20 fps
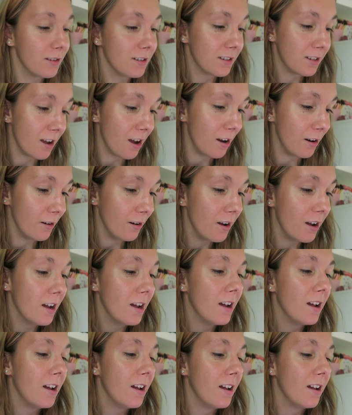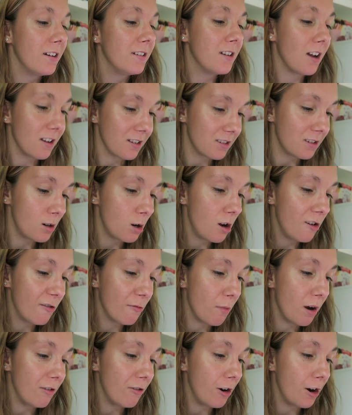So, dust and hoover
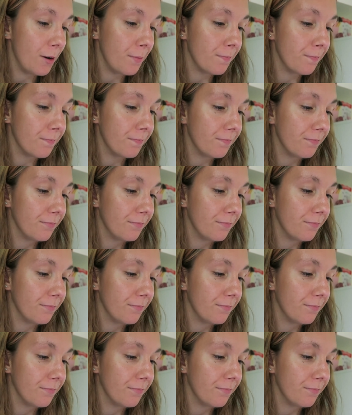my room.